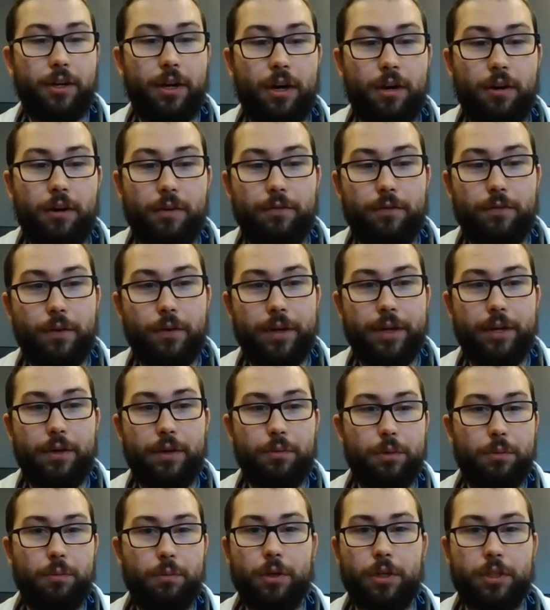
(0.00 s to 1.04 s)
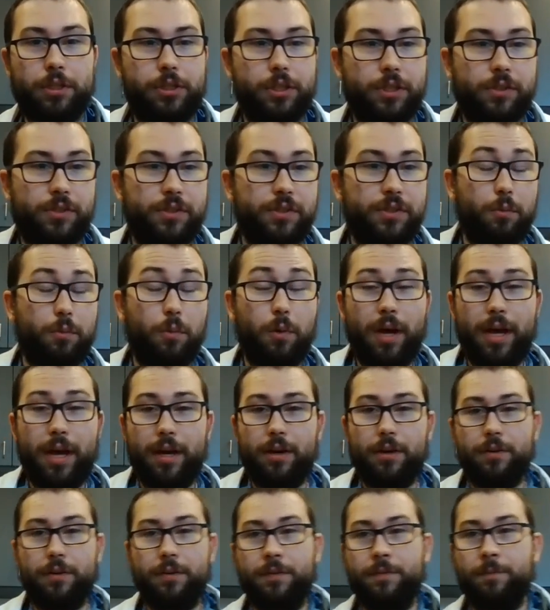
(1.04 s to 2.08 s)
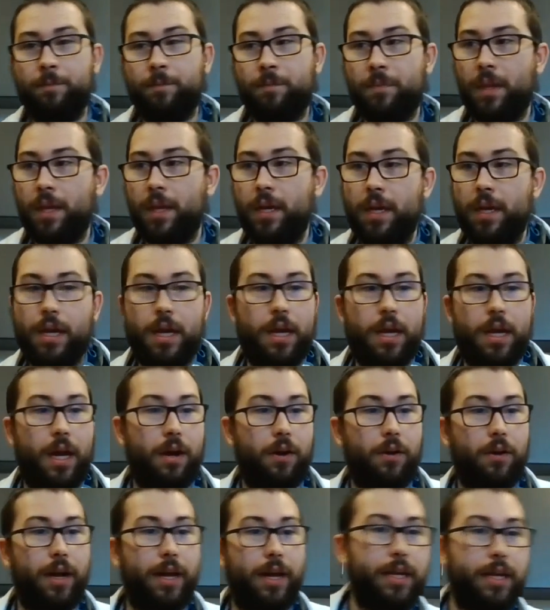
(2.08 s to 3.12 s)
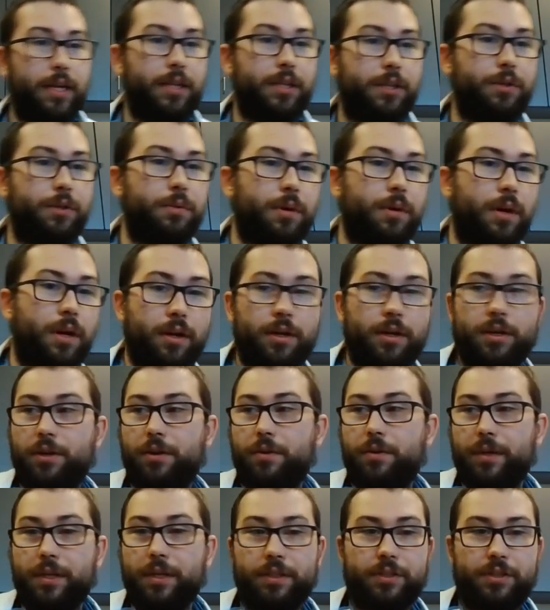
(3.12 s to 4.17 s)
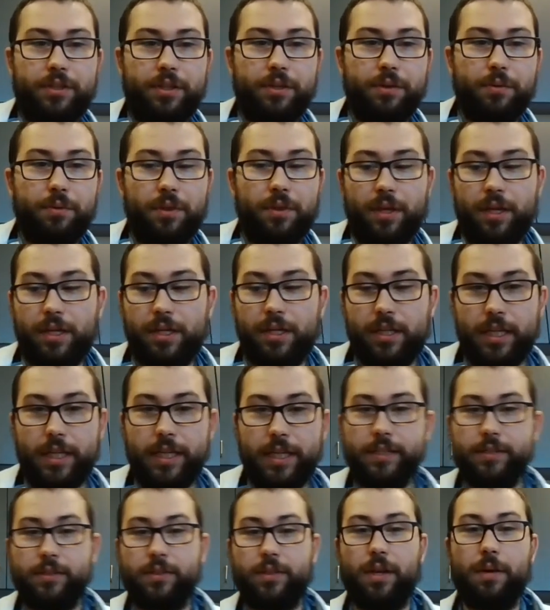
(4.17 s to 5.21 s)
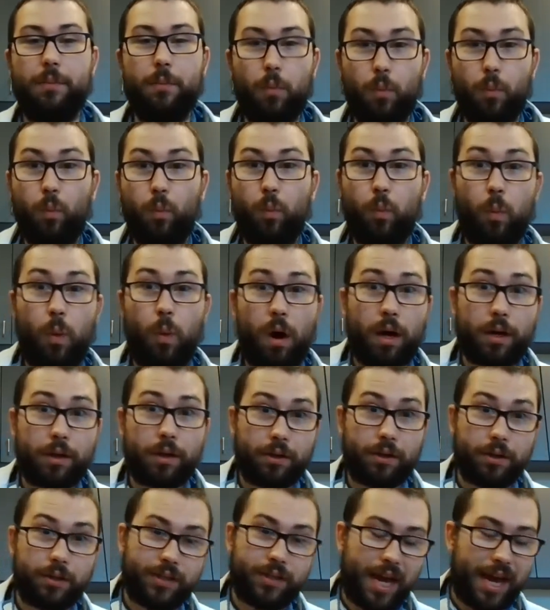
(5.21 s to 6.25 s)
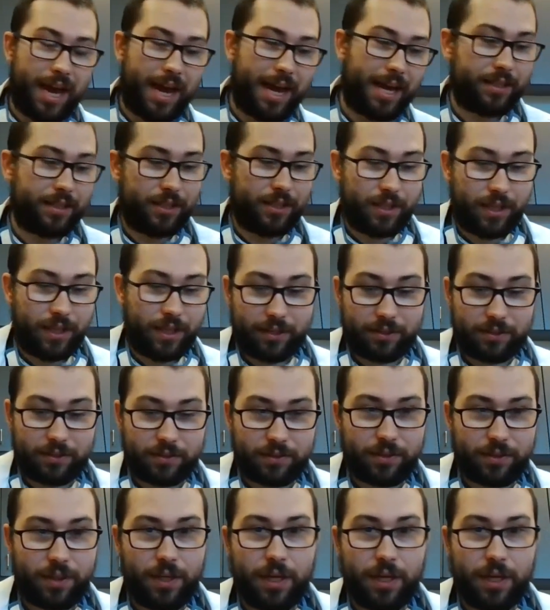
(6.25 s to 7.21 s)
Olive oil would work just as well. All right, you are going to then need some water to add to this.